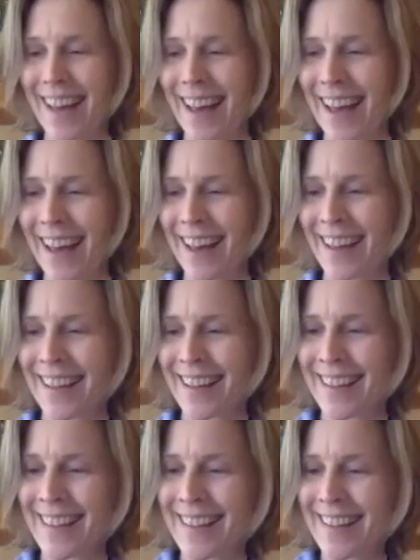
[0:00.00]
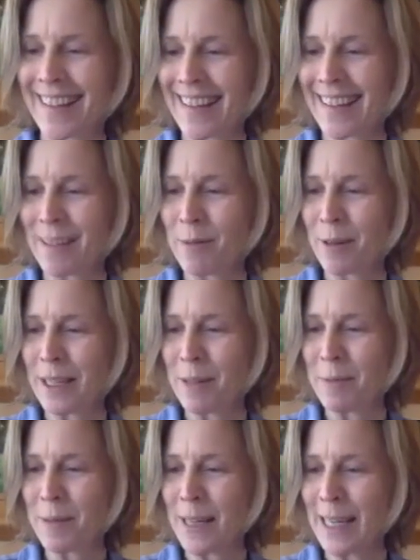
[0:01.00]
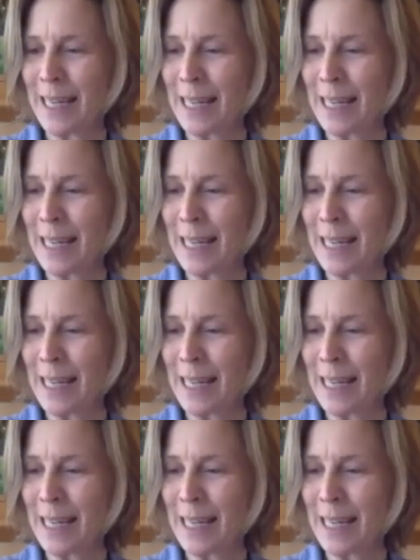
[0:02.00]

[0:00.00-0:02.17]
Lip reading: And this lesson, we're going to be